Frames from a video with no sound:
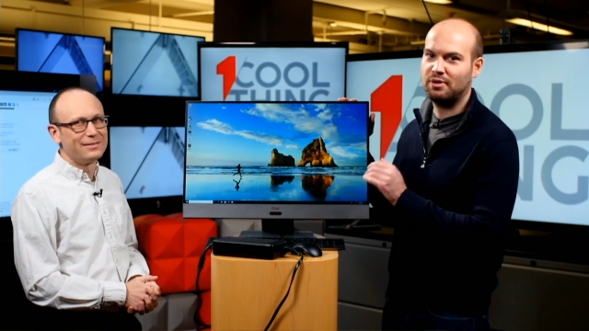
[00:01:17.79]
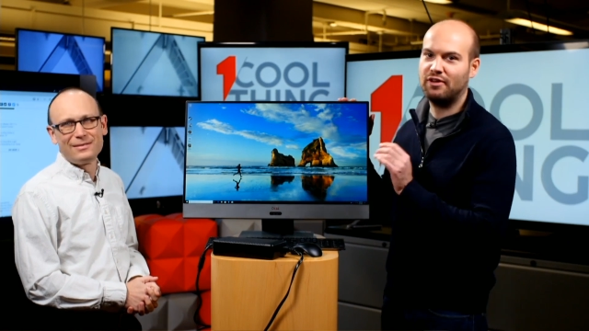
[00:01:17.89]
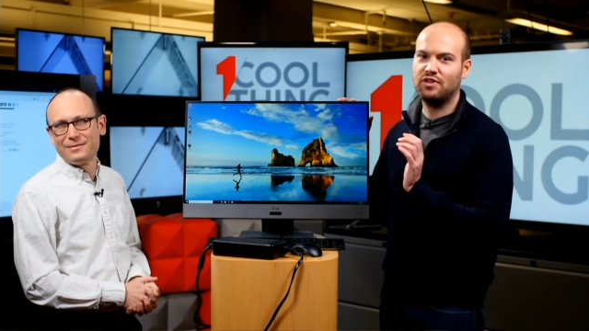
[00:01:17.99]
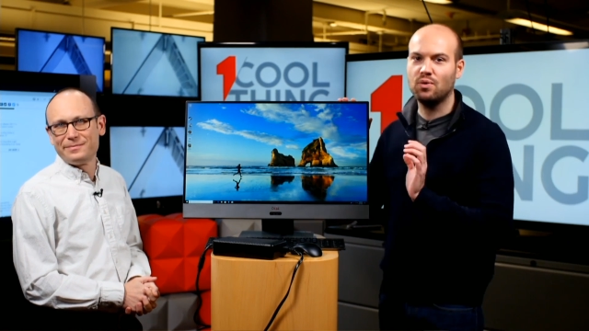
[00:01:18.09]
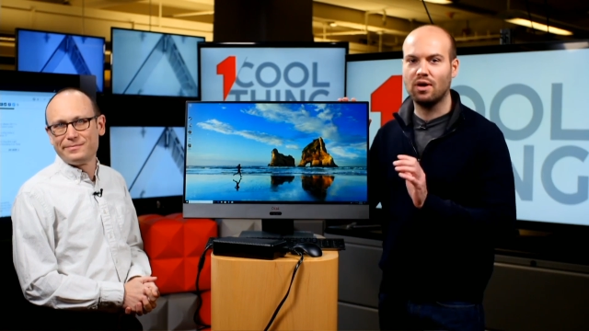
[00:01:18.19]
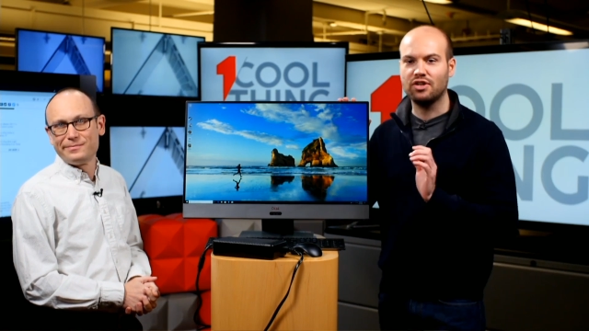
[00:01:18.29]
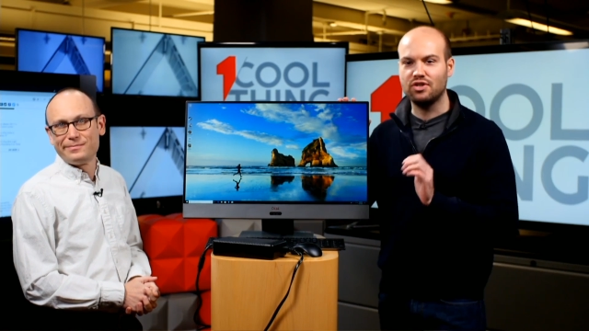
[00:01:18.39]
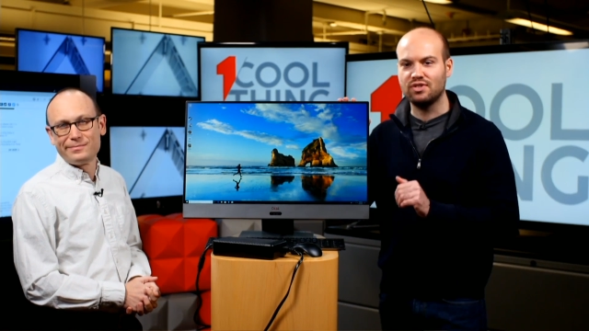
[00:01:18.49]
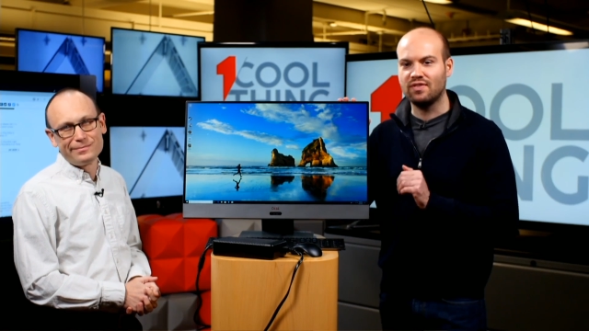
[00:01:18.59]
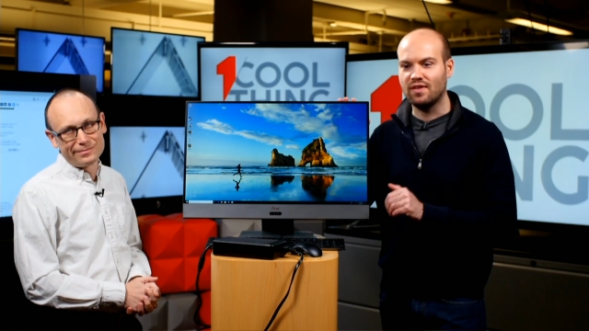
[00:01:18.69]
Speaker 1: but if you are
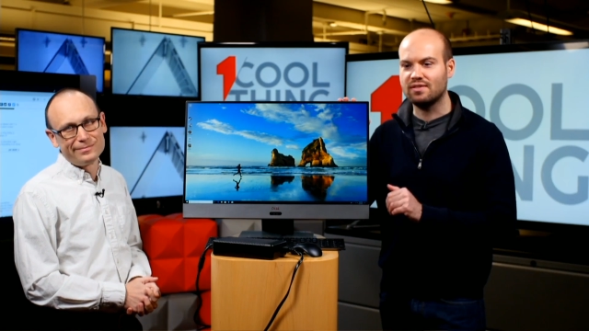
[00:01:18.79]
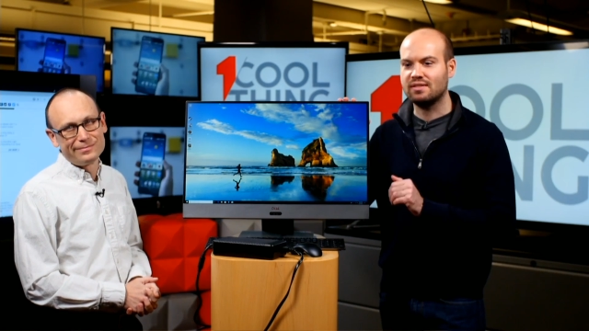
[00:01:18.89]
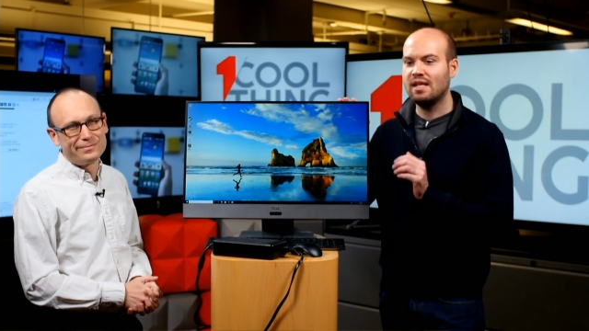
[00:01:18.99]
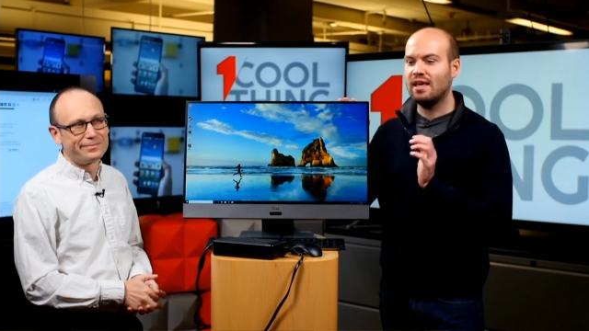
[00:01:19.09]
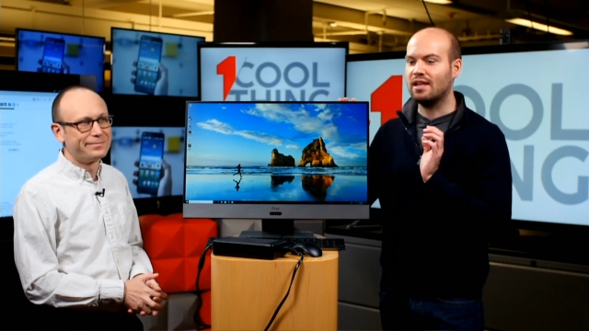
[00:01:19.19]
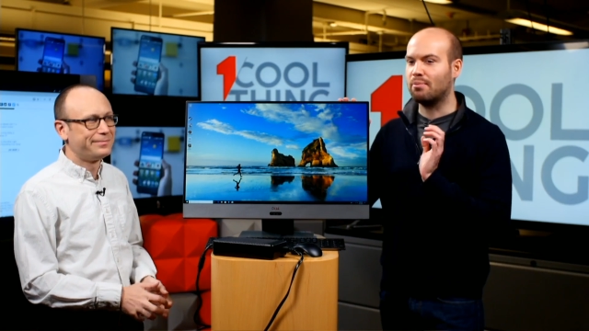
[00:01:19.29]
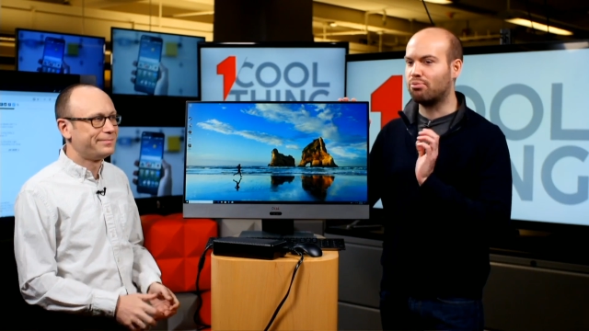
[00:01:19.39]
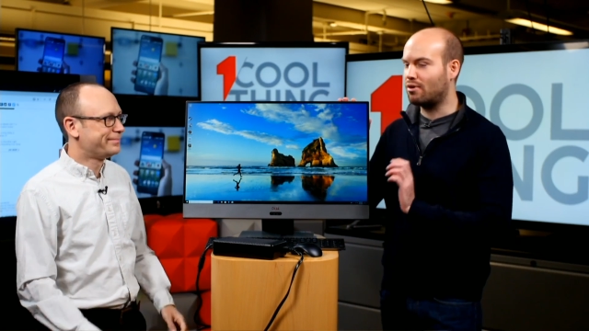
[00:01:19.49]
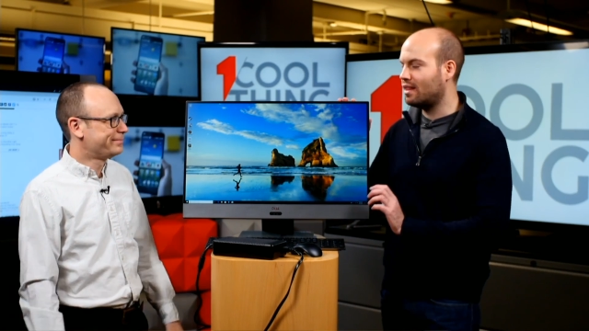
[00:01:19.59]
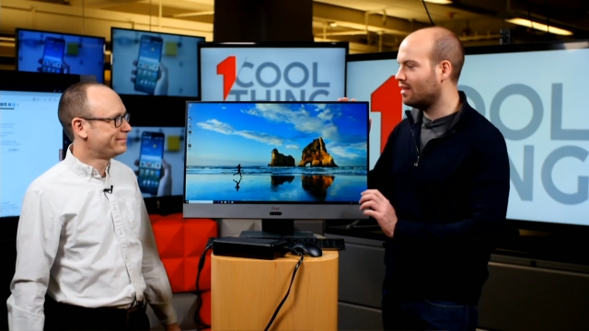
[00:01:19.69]
using this in a
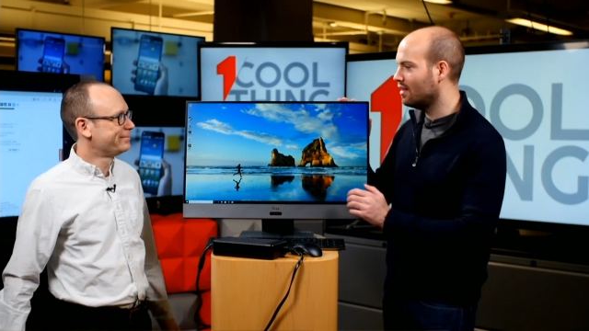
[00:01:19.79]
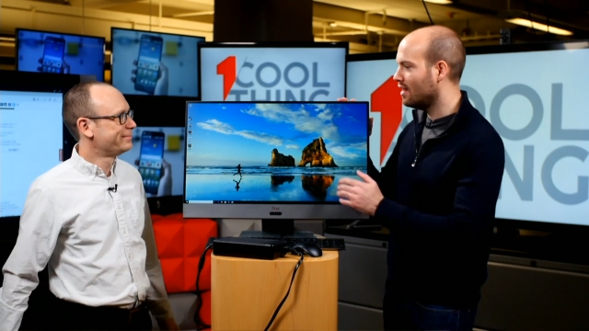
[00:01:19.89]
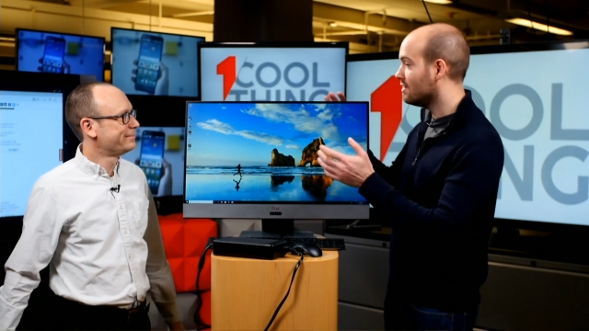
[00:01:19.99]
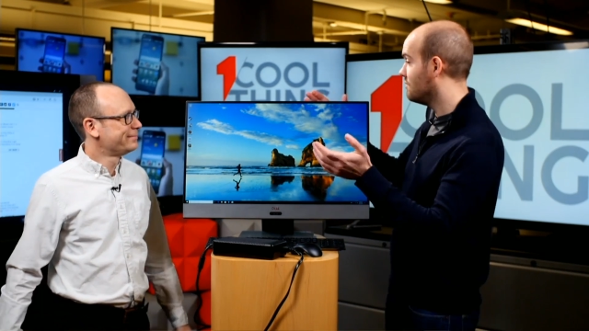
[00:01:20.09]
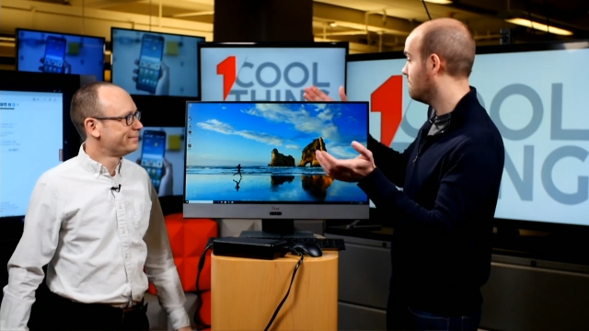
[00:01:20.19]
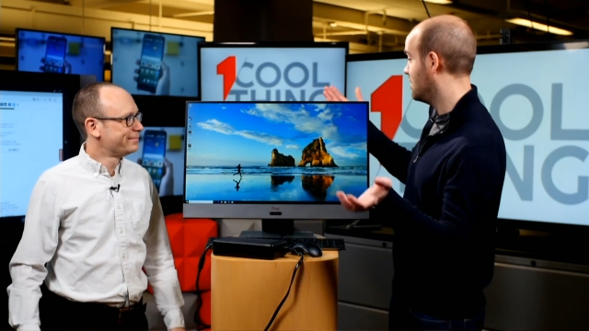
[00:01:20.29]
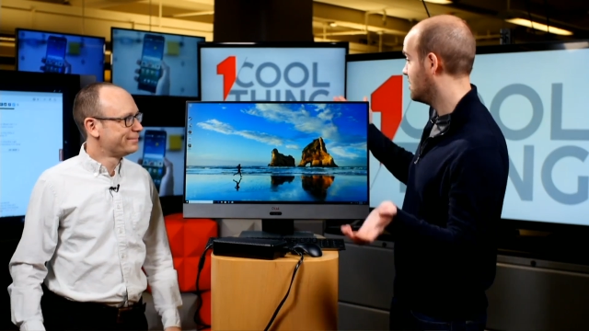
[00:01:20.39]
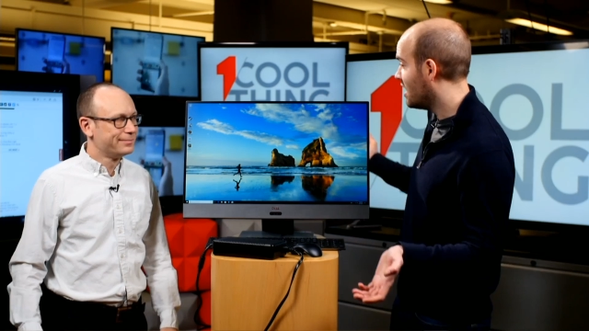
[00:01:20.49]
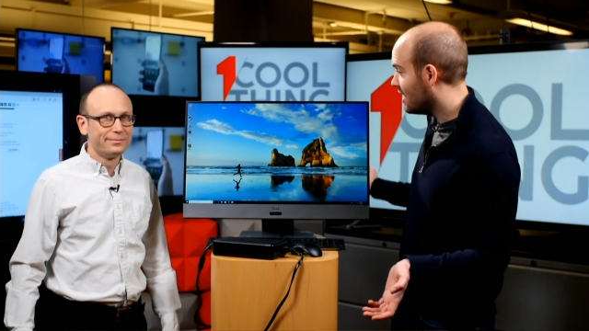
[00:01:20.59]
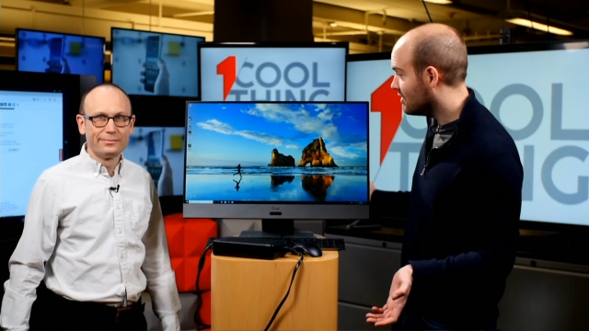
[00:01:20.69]
brightly lit
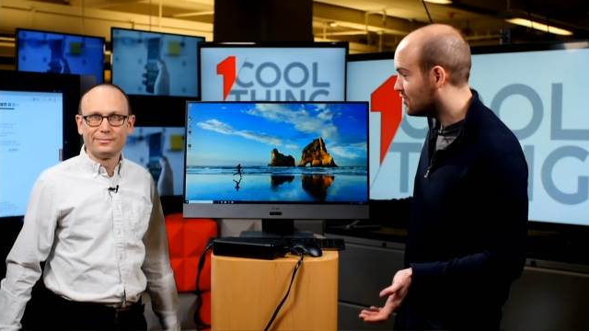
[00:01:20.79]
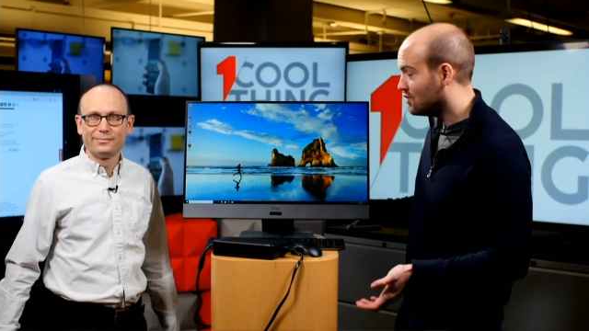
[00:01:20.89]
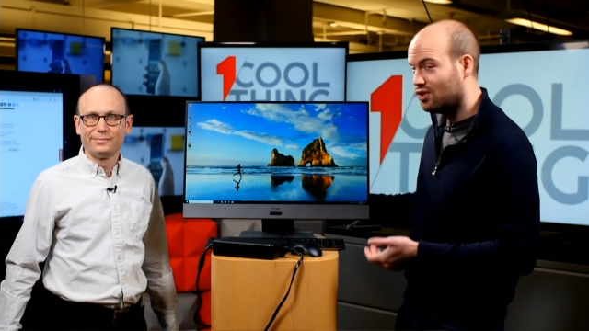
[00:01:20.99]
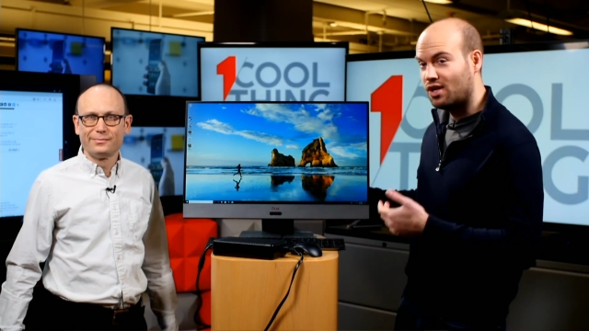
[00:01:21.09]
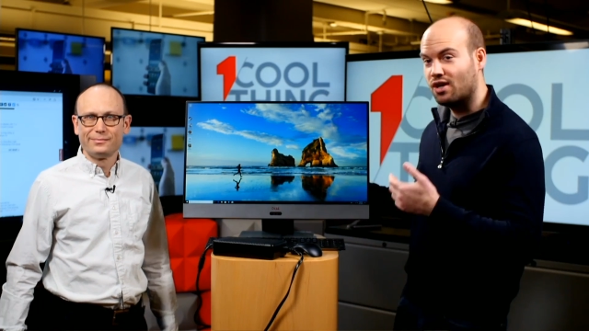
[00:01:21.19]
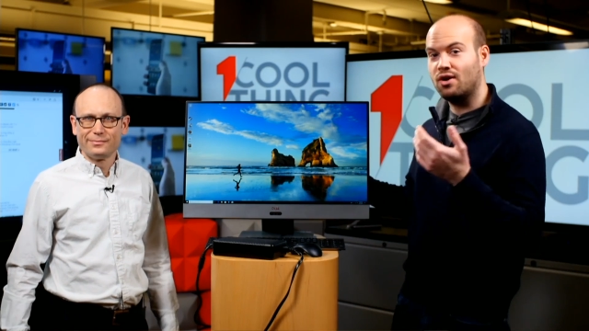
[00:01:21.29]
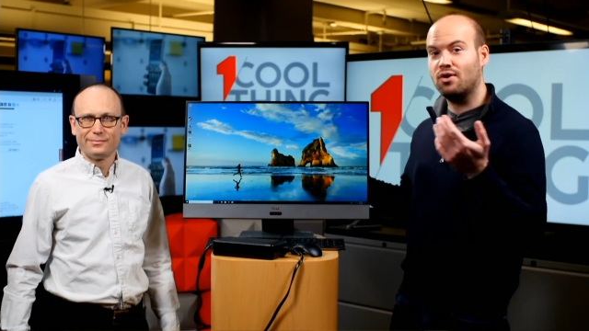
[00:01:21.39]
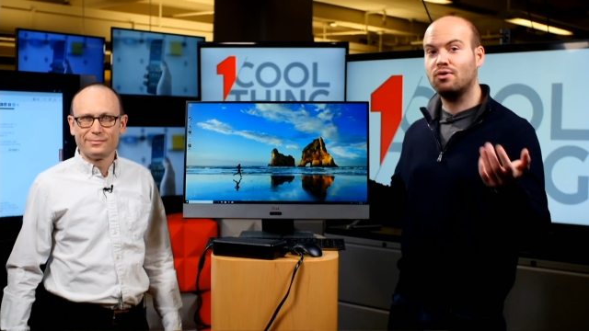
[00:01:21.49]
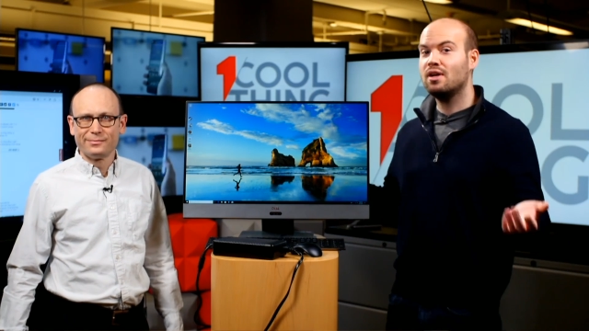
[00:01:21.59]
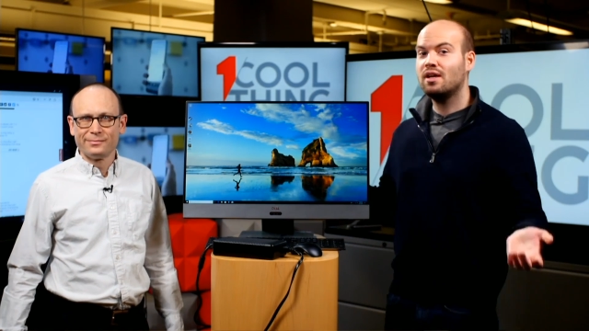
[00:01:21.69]
design
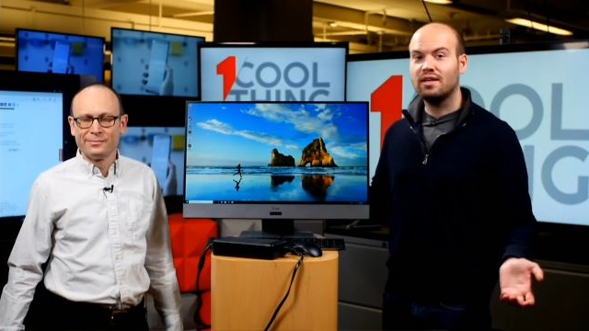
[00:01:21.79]
studio,